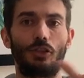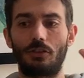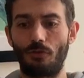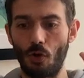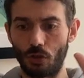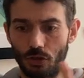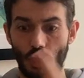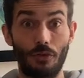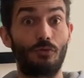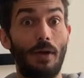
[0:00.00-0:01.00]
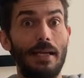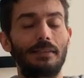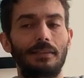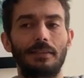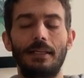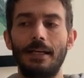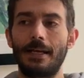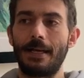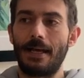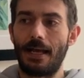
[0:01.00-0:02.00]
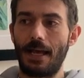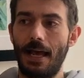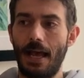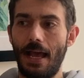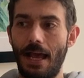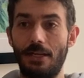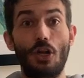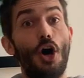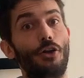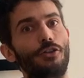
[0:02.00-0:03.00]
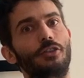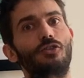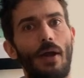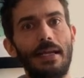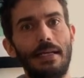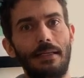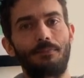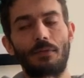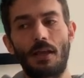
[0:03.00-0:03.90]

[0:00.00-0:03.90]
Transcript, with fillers: just focused on the race and not on the training.